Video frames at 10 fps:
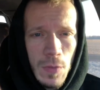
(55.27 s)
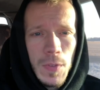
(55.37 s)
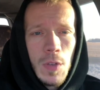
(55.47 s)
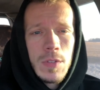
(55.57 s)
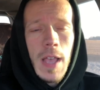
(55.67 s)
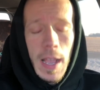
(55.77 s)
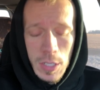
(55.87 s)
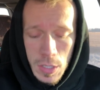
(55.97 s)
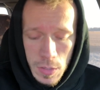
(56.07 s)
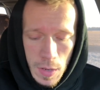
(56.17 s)
Reviews
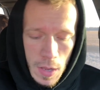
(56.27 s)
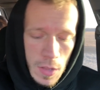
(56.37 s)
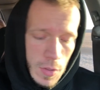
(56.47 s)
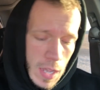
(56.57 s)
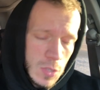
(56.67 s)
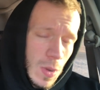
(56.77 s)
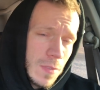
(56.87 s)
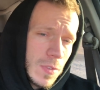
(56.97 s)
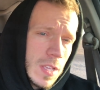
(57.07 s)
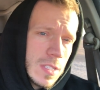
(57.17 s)
action. You guys ready
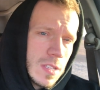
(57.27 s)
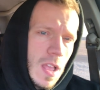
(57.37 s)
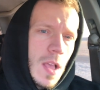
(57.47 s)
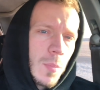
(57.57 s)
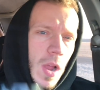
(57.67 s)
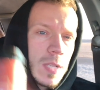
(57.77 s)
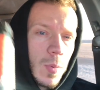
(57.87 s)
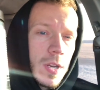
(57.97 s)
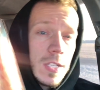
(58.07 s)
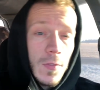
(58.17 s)
for this? Price
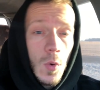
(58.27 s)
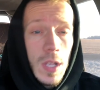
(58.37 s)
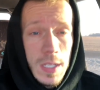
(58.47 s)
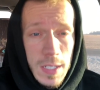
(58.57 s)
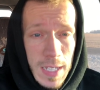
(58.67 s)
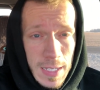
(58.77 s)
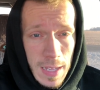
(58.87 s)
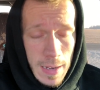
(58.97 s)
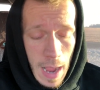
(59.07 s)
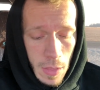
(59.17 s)
point is
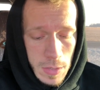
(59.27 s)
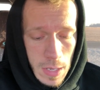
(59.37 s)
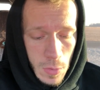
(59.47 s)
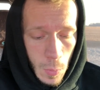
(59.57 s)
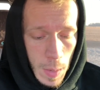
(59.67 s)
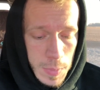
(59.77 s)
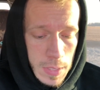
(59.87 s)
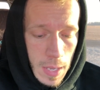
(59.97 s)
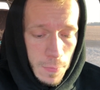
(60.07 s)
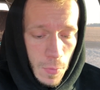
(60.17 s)
$46 on their
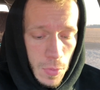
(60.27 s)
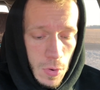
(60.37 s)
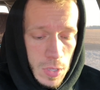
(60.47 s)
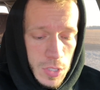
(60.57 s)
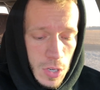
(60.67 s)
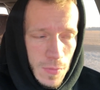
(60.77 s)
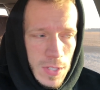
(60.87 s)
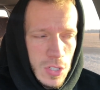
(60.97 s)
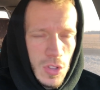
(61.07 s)
website for 30 servings.